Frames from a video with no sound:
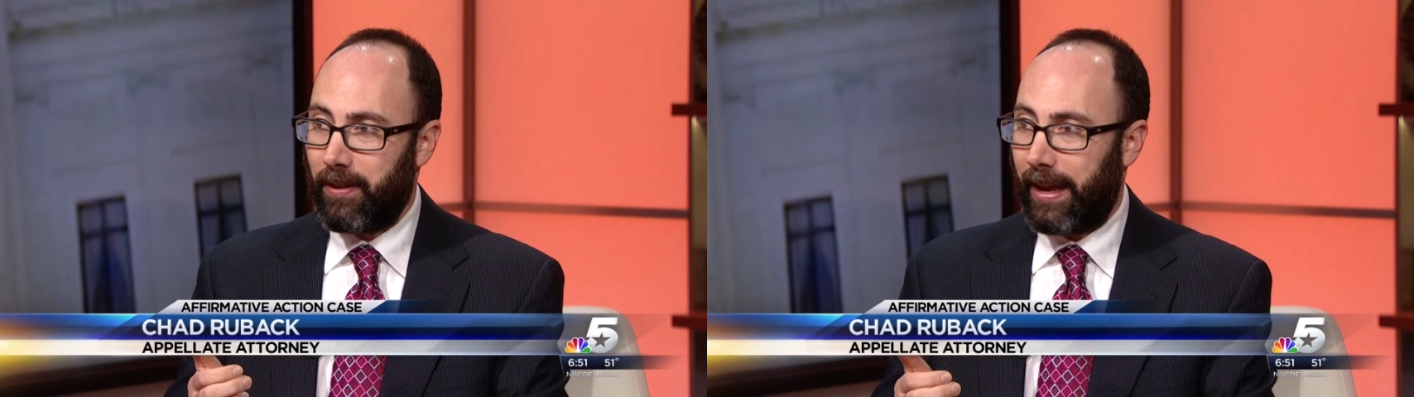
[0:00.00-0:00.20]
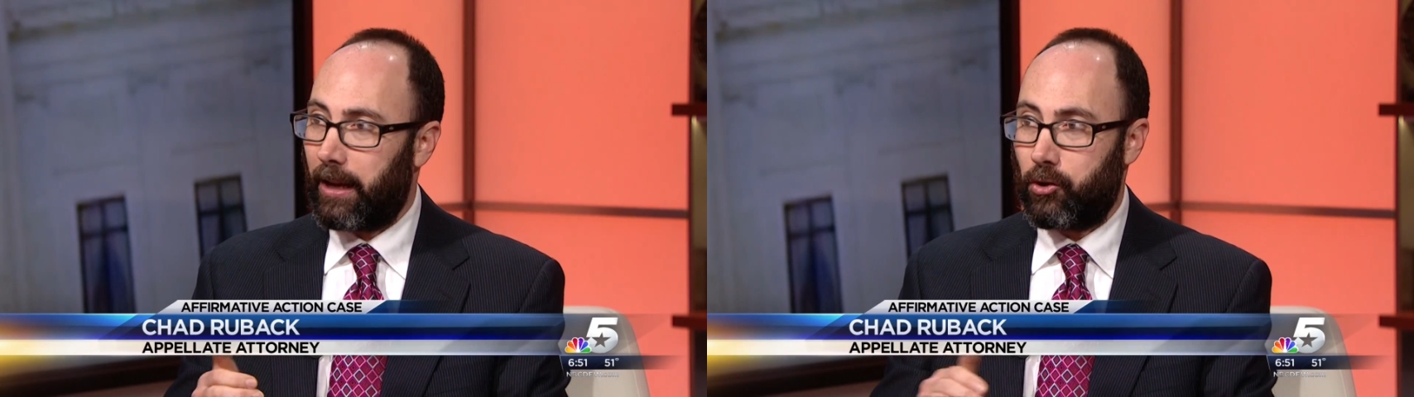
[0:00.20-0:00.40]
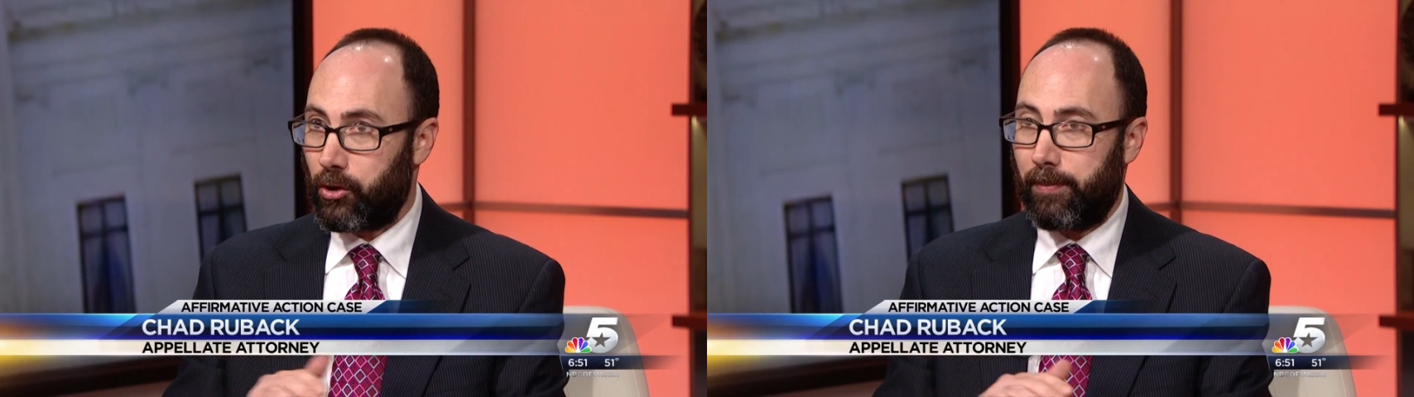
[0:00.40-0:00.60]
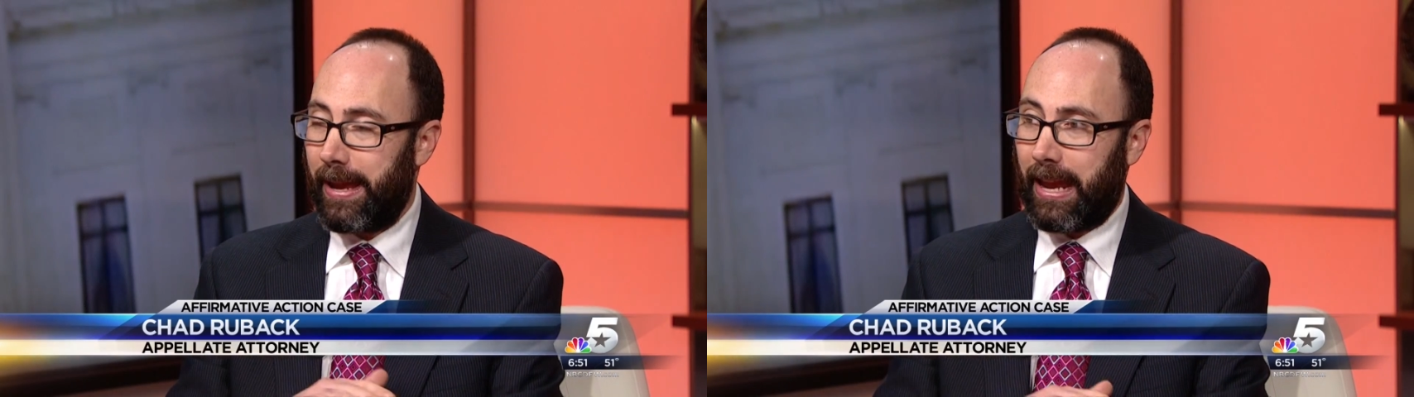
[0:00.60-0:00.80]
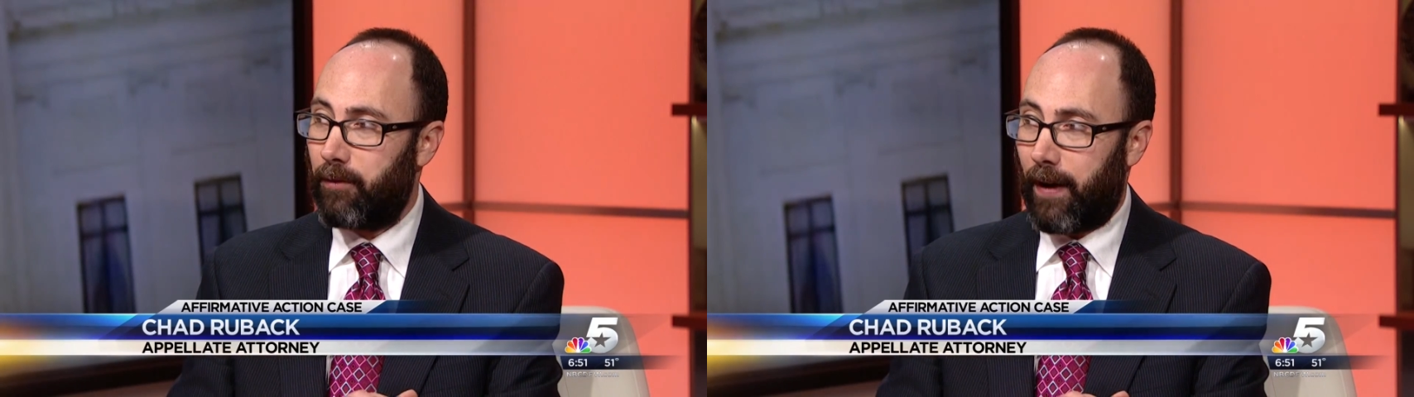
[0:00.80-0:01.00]
they could just
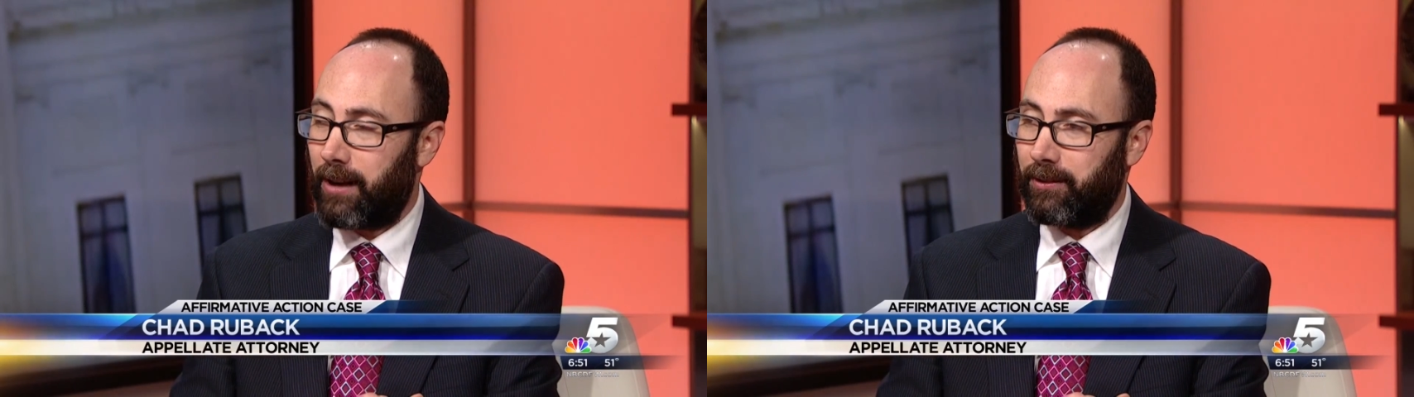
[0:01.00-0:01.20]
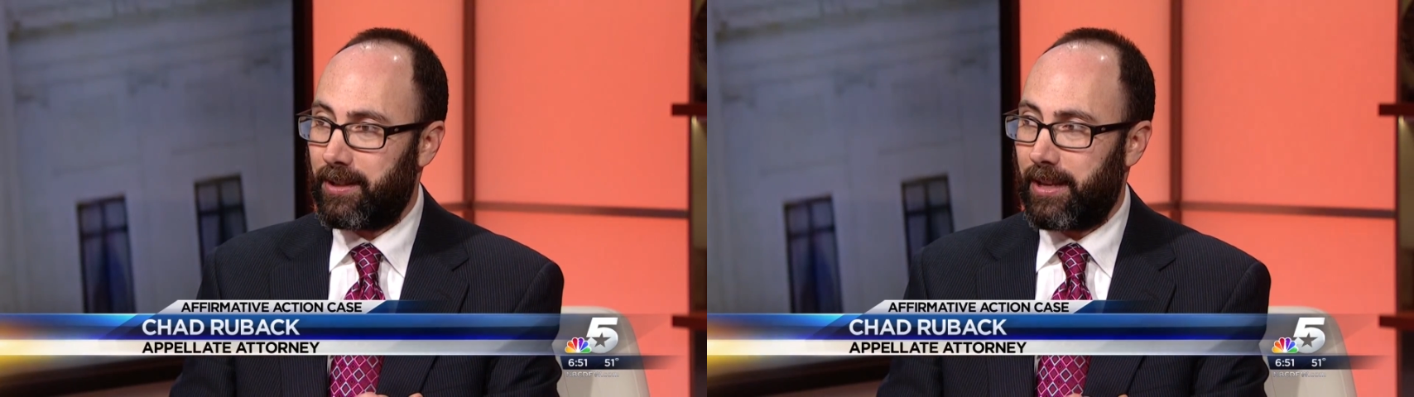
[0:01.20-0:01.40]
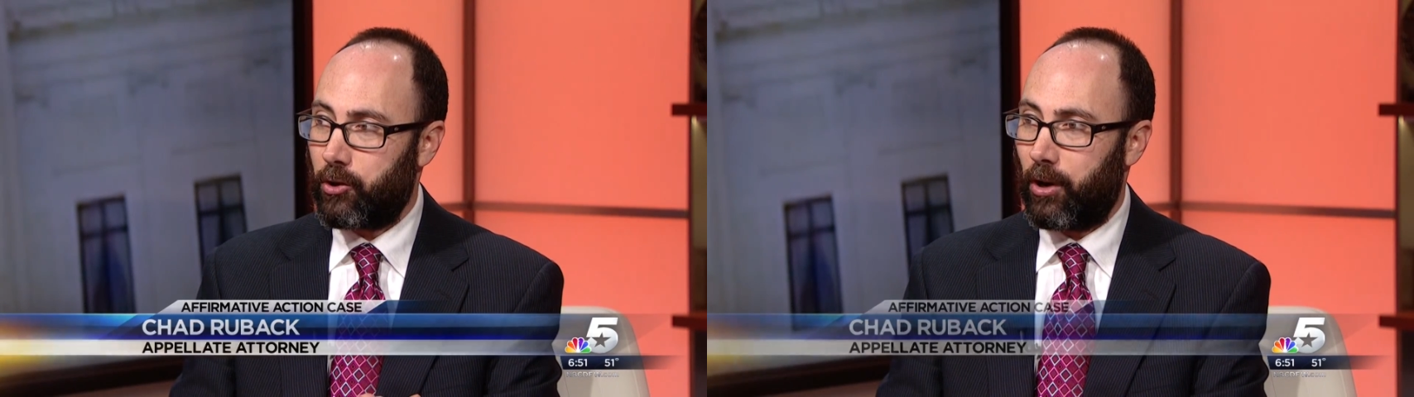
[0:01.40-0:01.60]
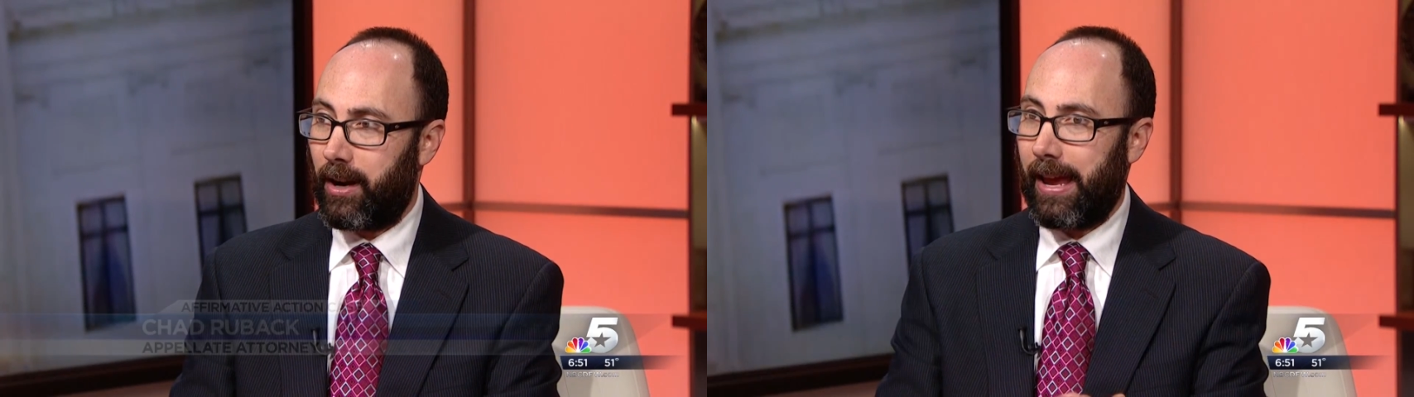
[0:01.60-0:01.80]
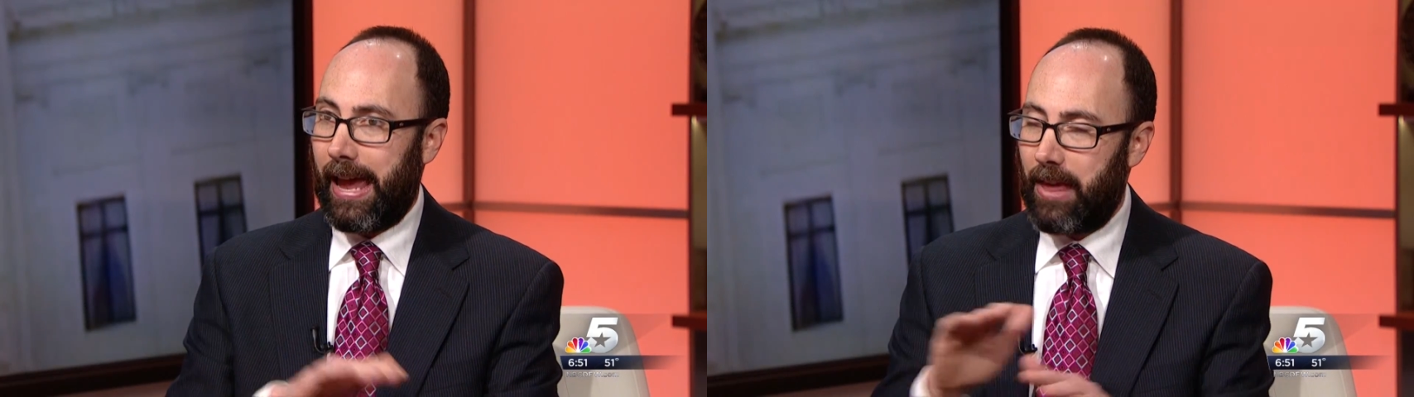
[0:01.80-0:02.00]
make a final decision and
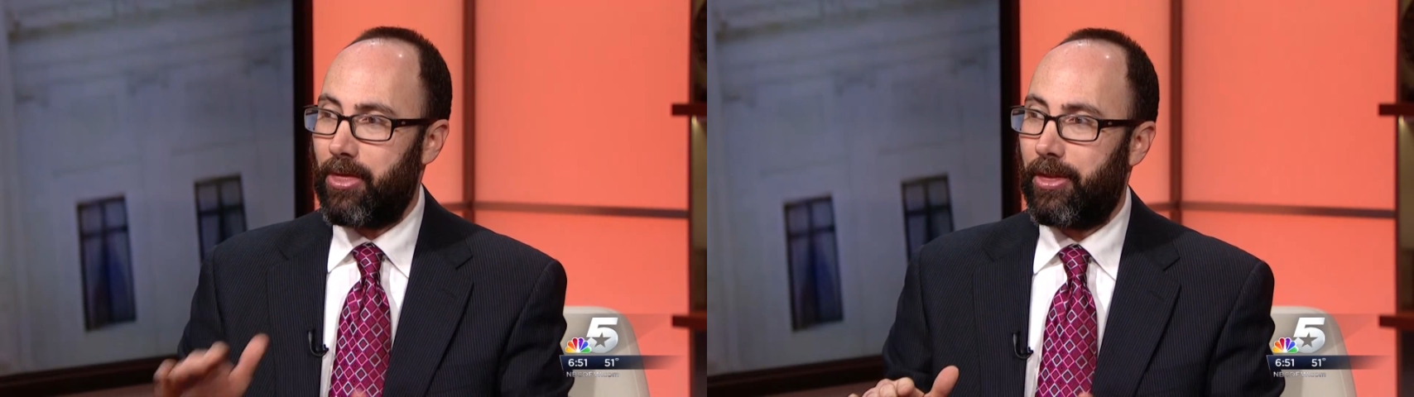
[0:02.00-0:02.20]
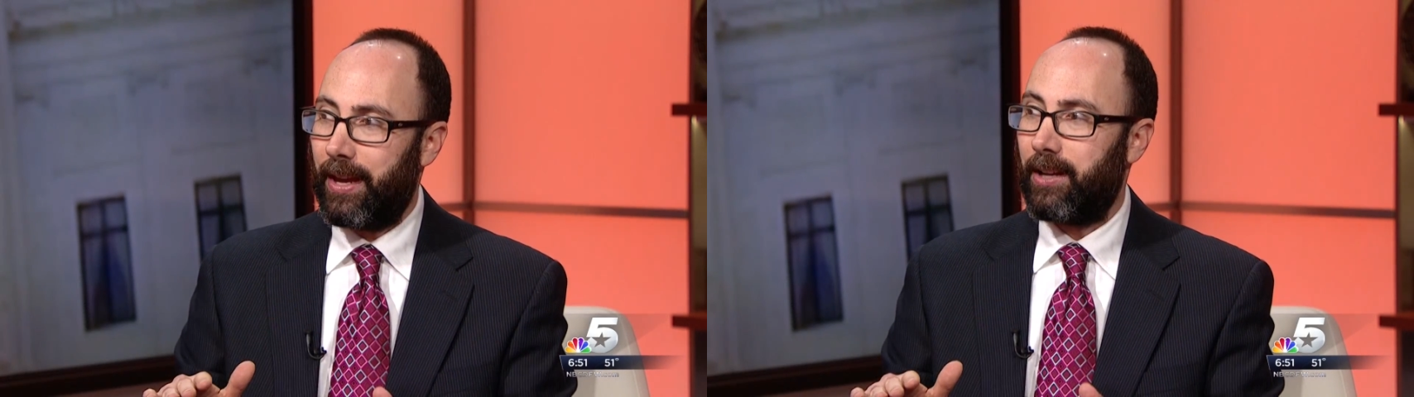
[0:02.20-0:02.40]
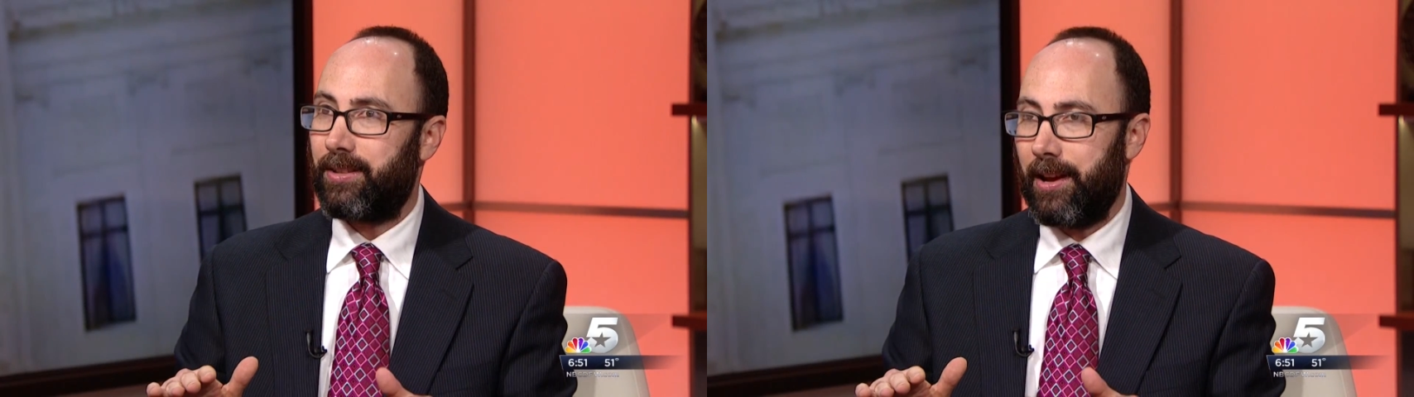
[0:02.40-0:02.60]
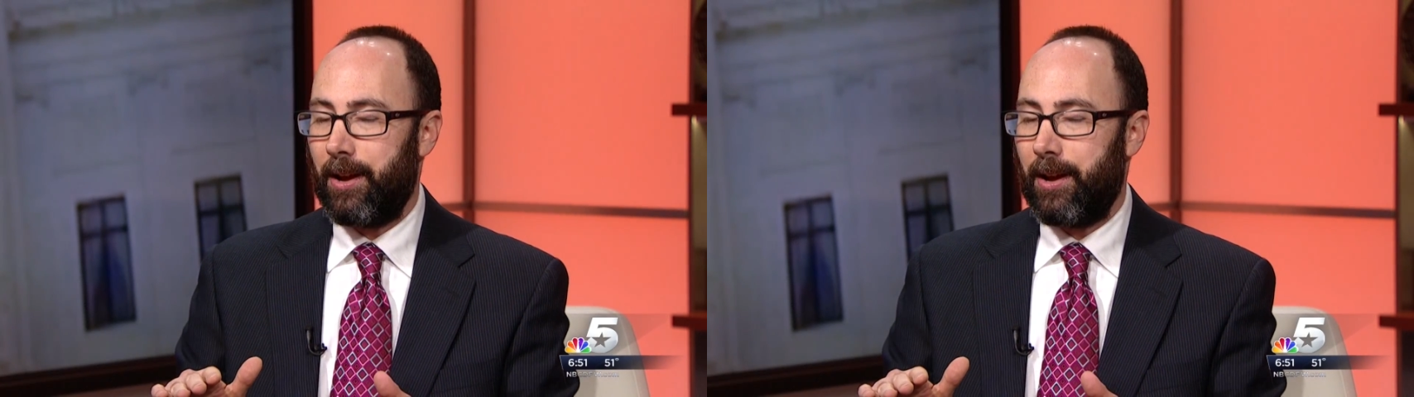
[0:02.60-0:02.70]
end things